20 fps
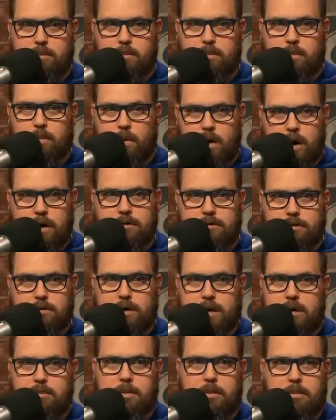want to
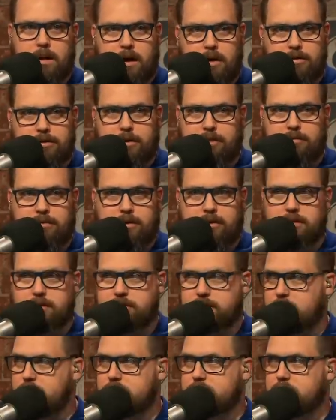keep him healthy for the
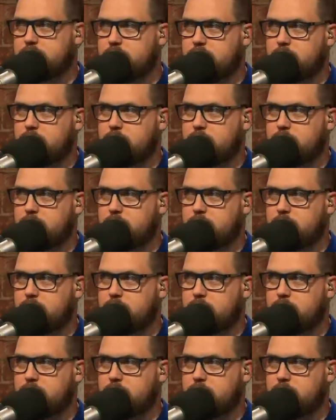season.